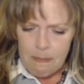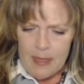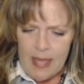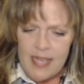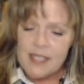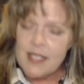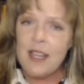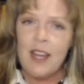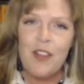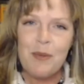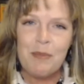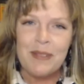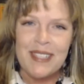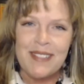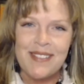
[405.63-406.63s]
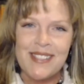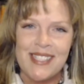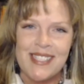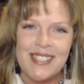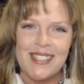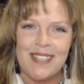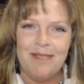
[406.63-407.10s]
is another belief
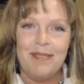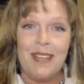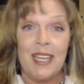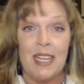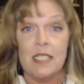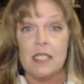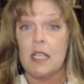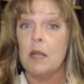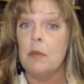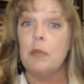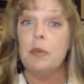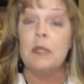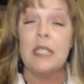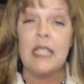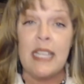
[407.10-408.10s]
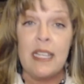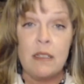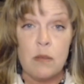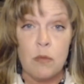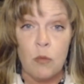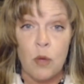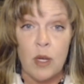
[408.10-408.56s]
system, and it's a complete
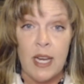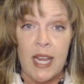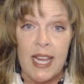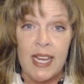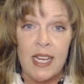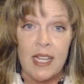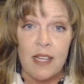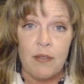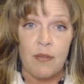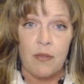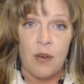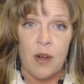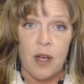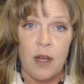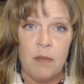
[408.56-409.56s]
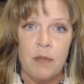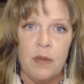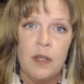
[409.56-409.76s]
180 from